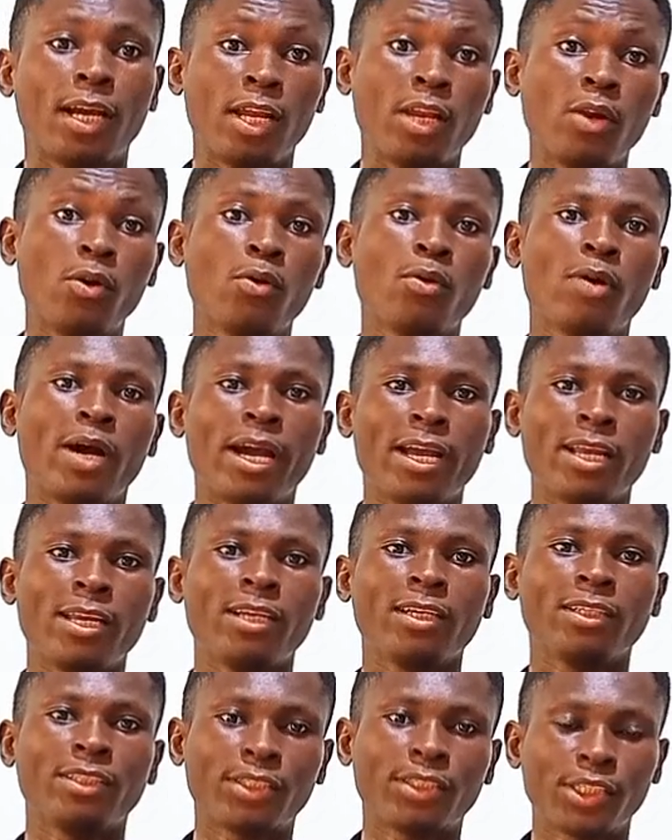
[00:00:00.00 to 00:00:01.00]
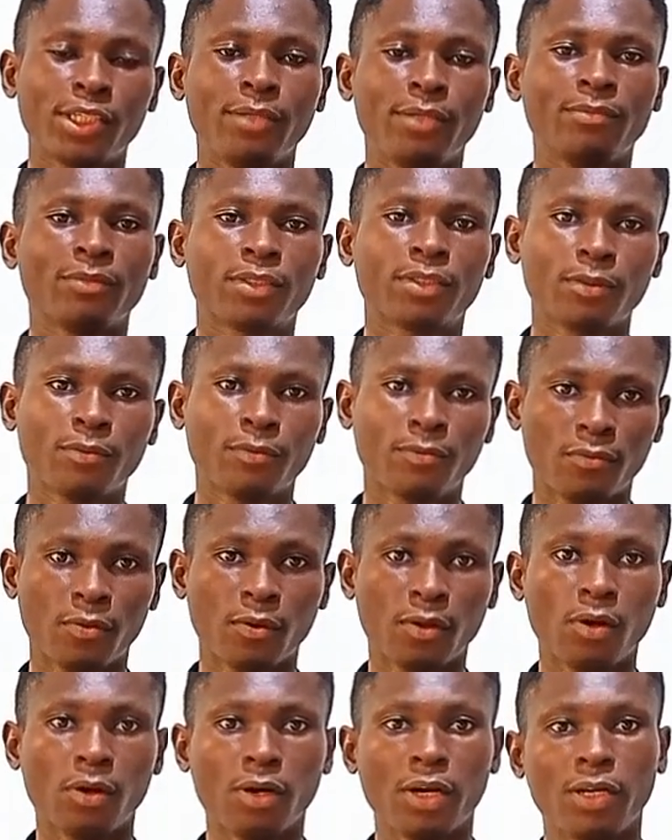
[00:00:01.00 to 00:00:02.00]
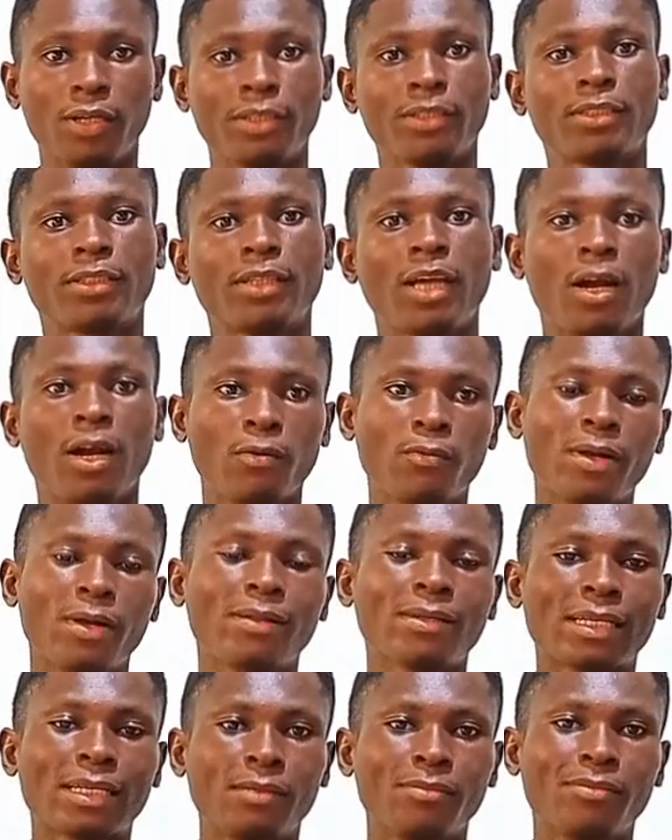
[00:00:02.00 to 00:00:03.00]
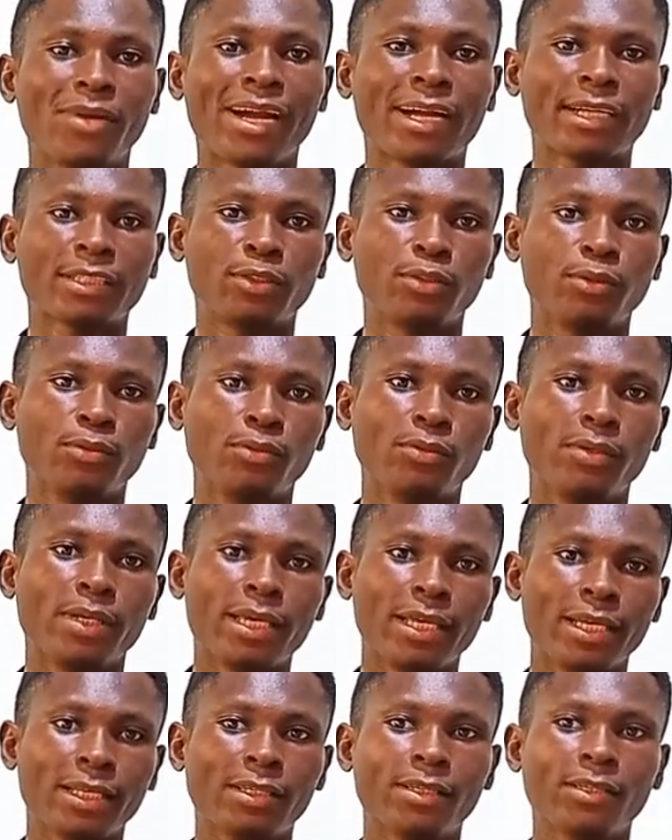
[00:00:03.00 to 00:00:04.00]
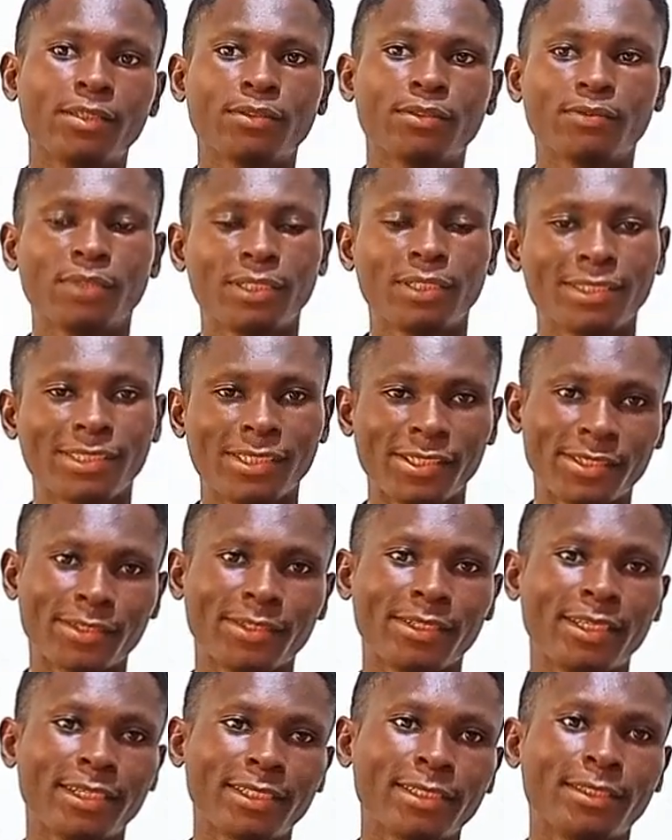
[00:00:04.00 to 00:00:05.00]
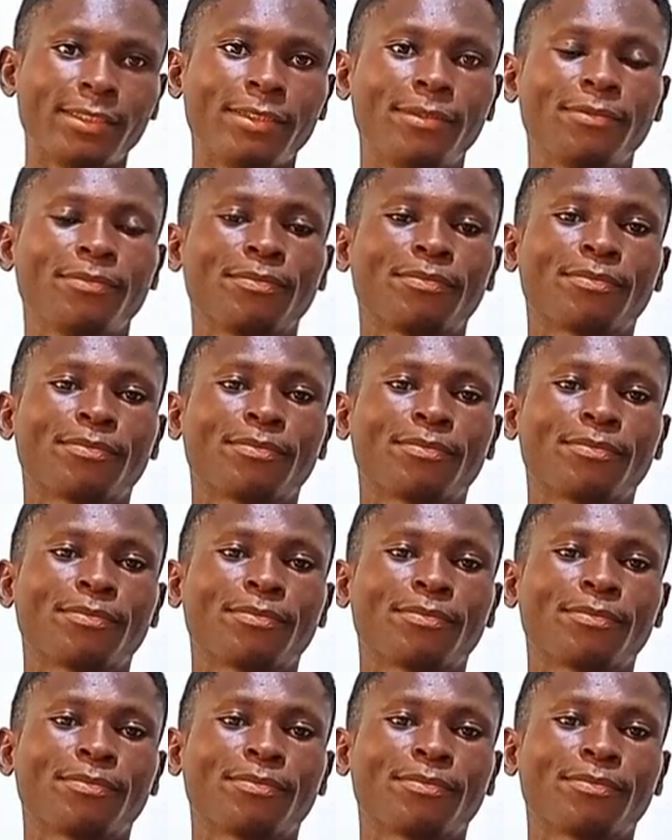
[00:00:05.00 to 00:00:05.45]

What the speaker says: Hello, highly esteemed followers, and welcome back to English with Teacher Dixon.